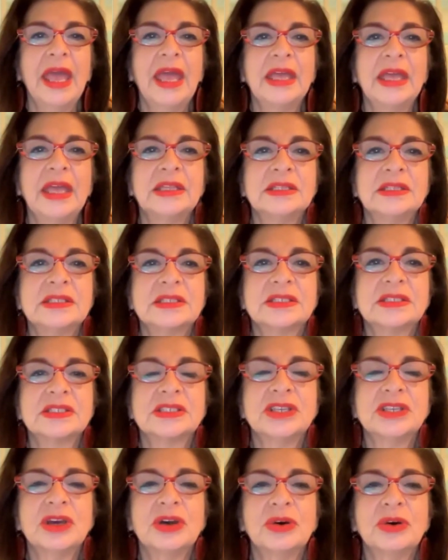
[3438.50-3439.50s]
And
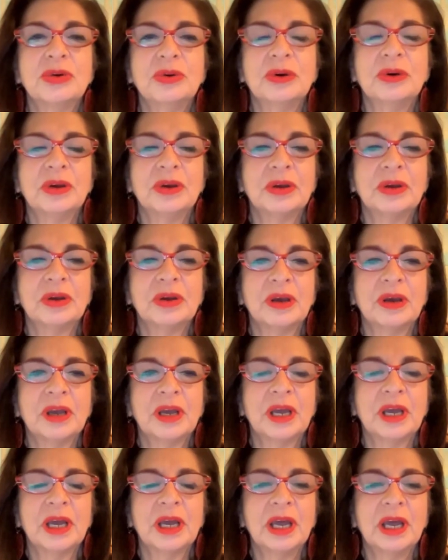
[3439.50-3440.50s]
so,
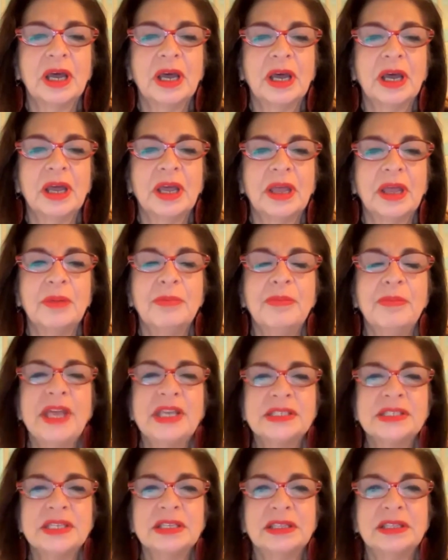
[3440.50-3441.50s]
uh,
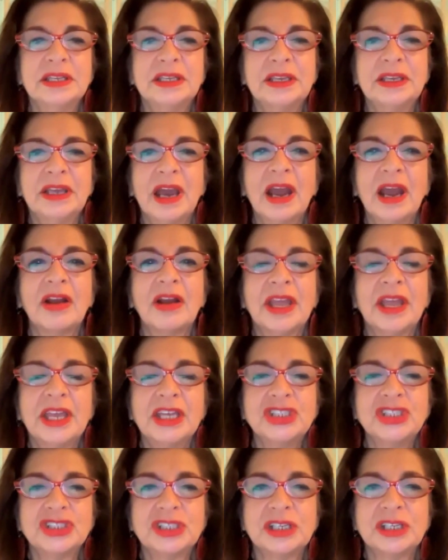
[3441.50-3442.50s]
amazingly, our
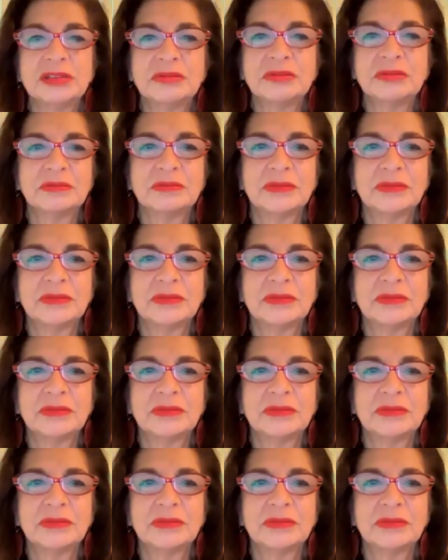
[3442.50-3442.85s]
agent